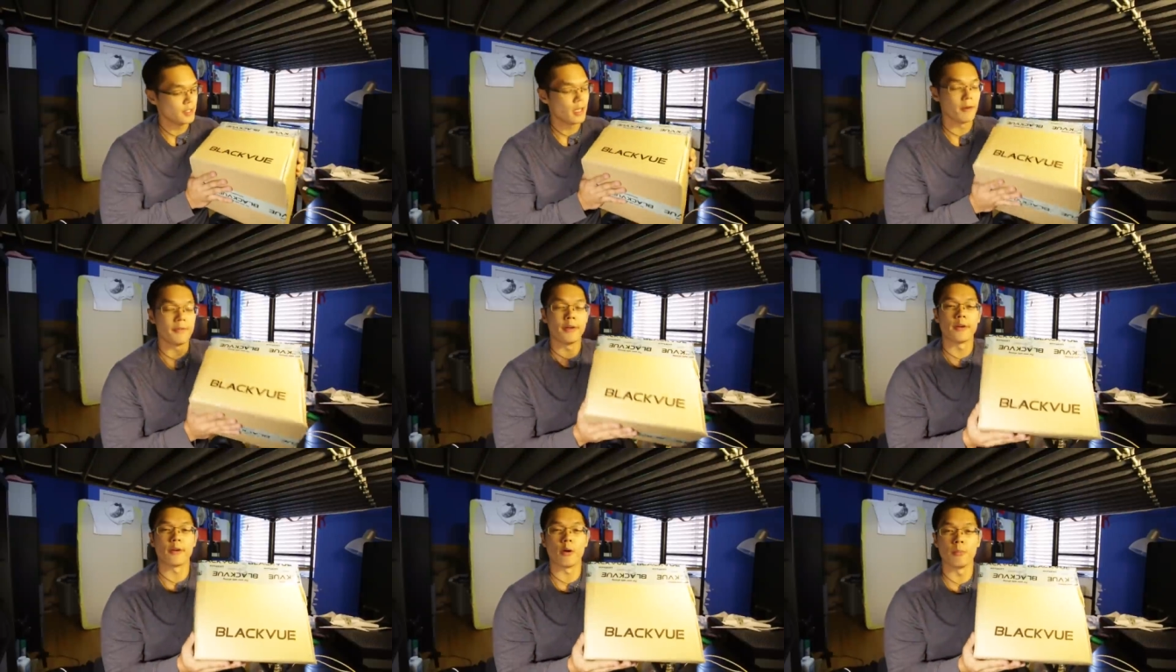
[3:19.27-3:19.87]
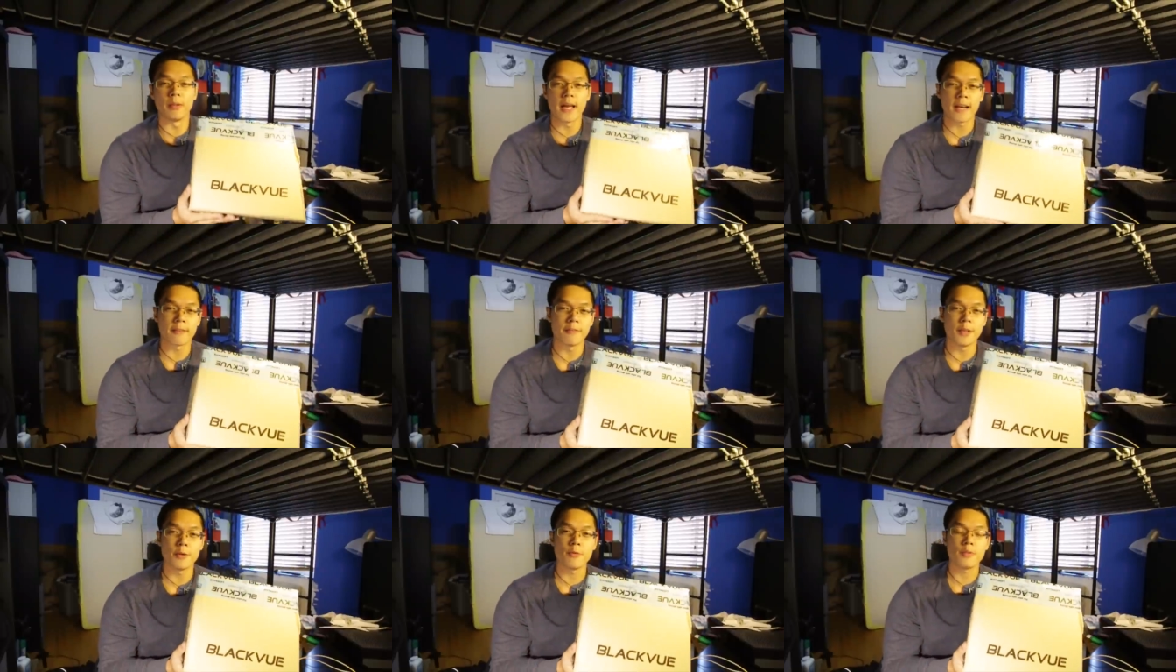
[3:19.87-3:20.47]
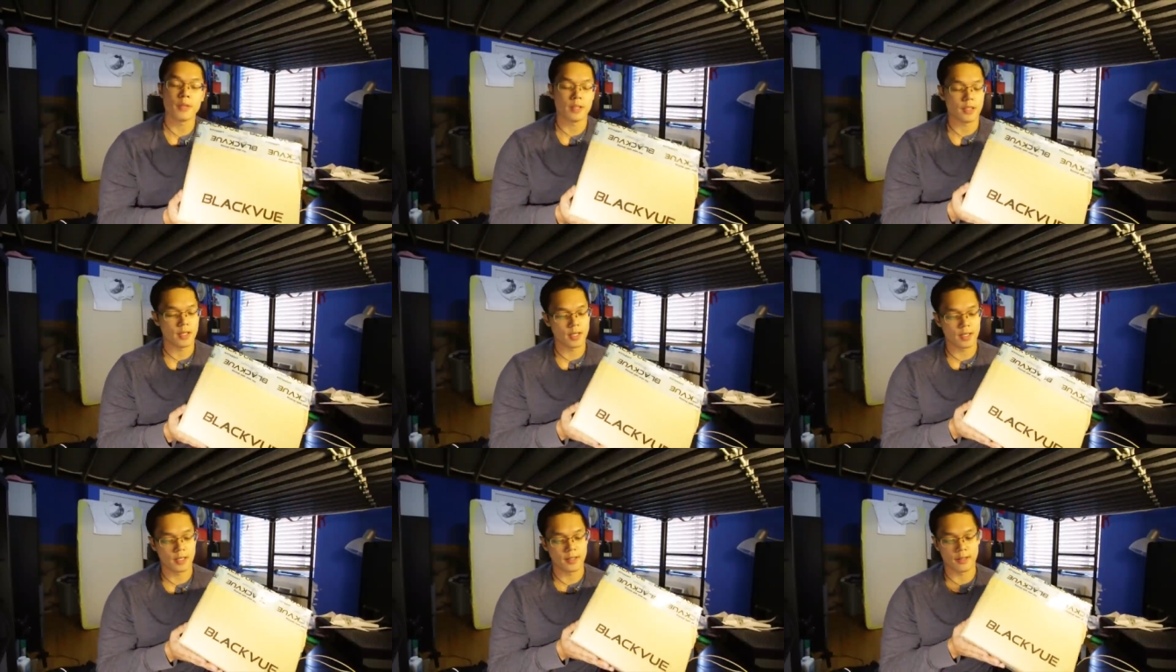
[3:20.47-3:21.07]
Now, if you don't know Blackvue,
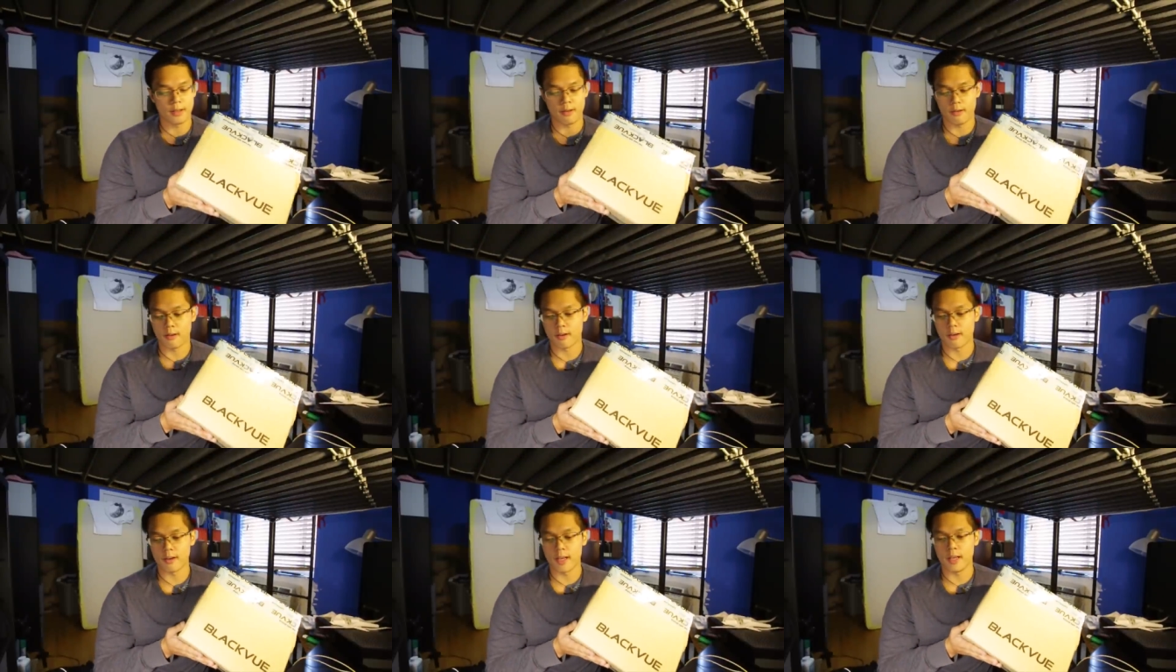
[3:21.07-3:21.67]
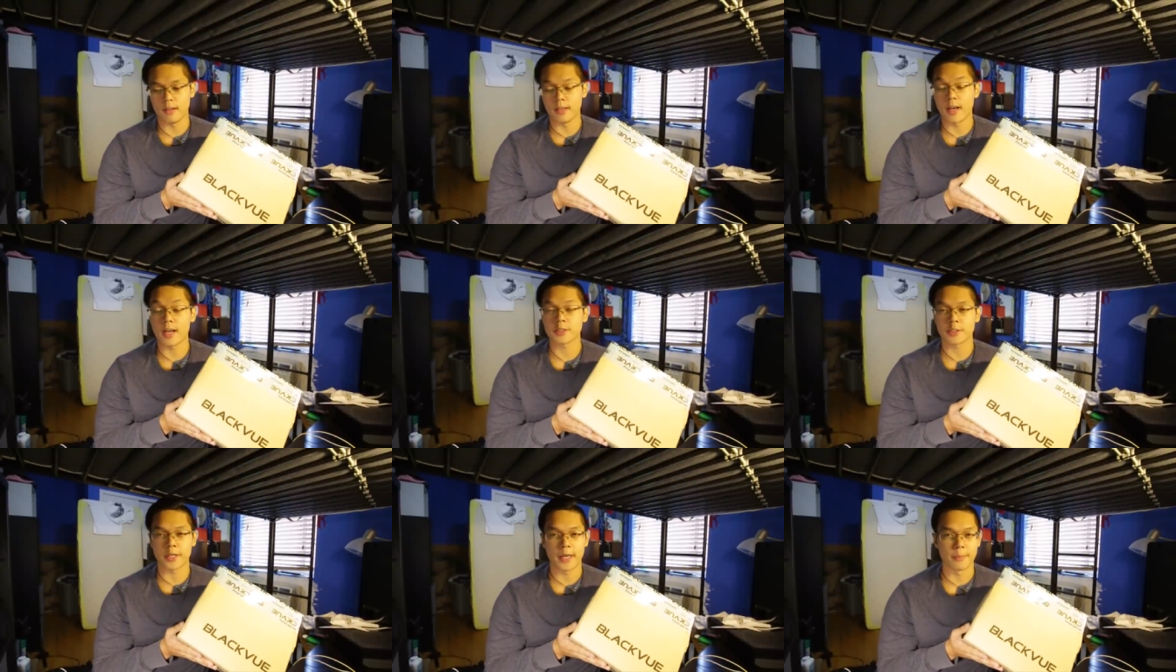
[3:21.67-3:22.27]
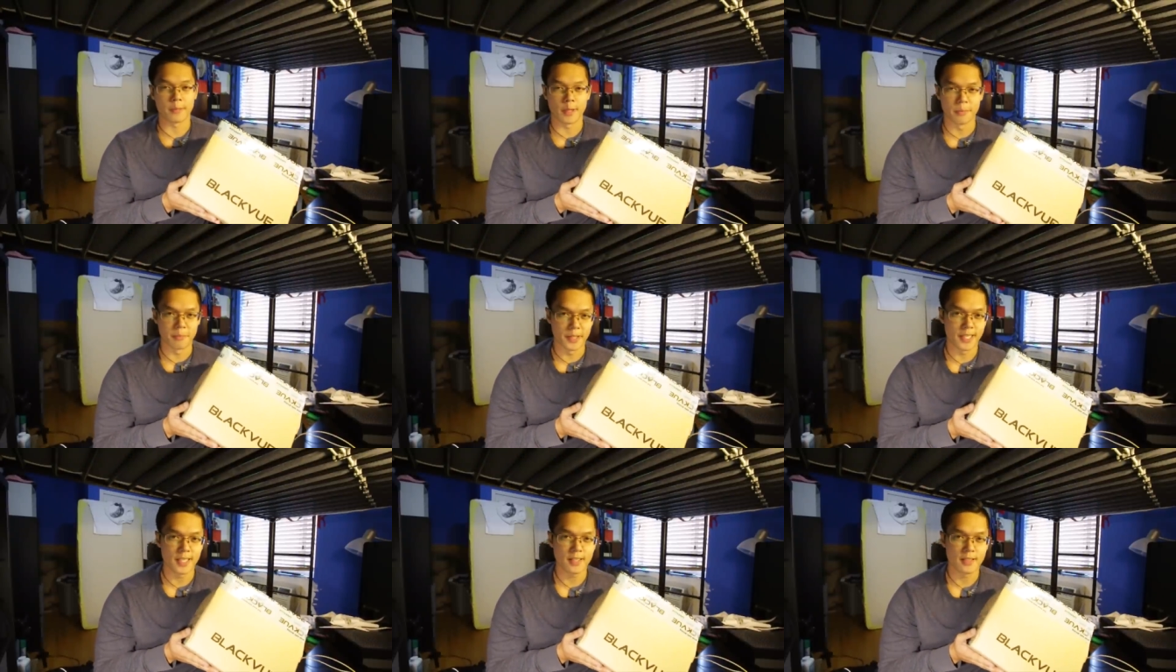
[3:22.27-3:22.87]
they are a dash cam
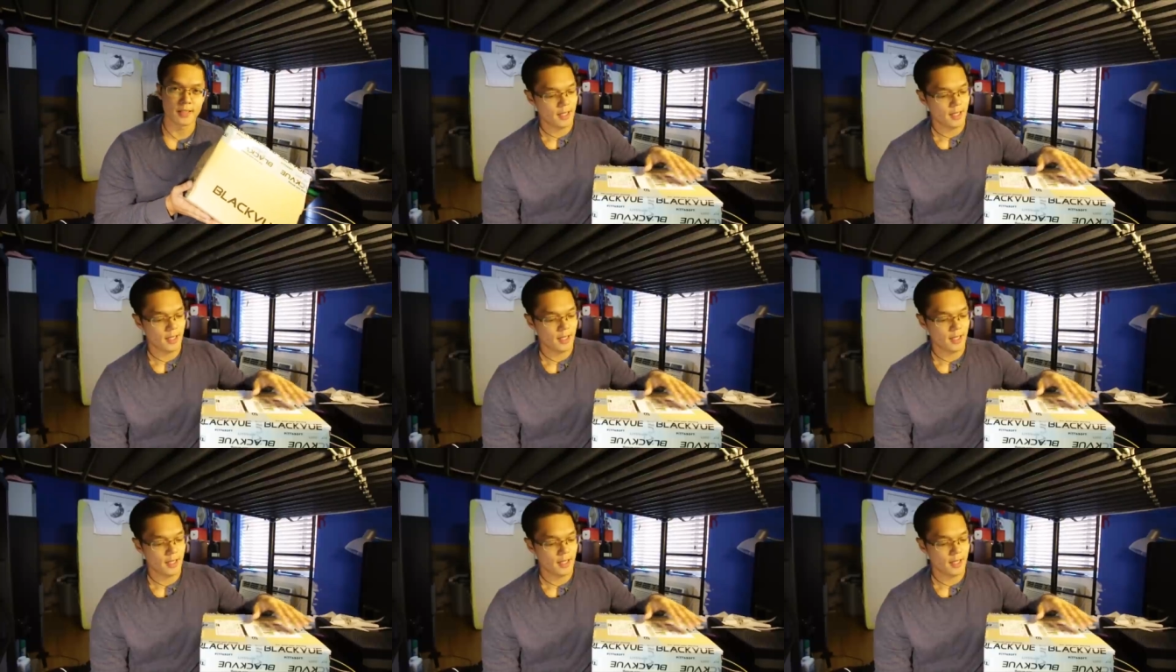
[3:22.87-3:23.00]
company.